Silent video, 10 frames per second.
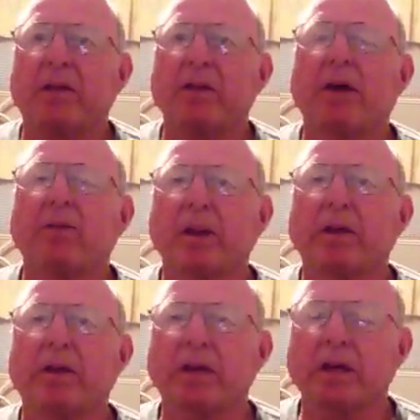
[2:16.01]
that will
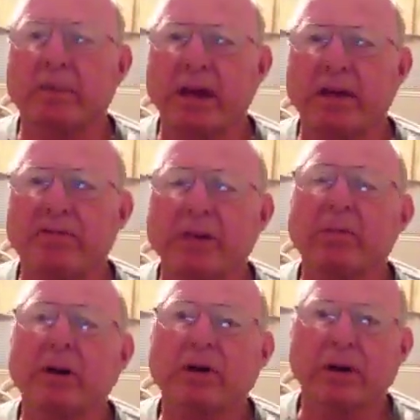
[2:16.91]
either keep
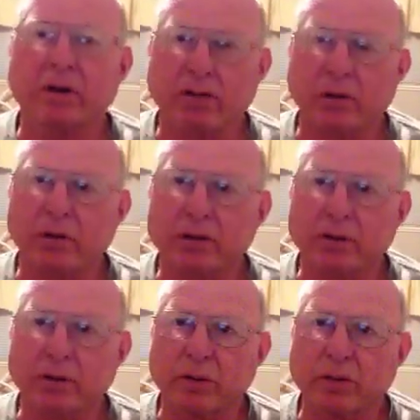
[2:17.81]
AFib under control
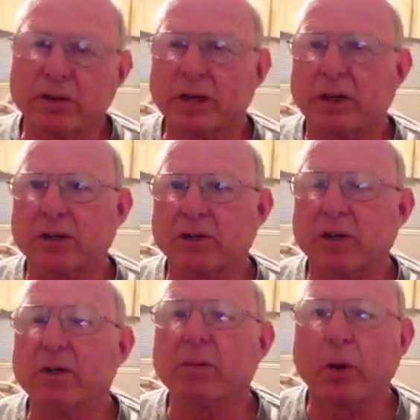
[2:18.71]
to a normal sinus
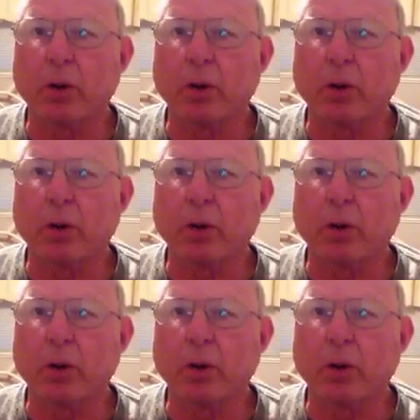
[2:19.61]
rhythm,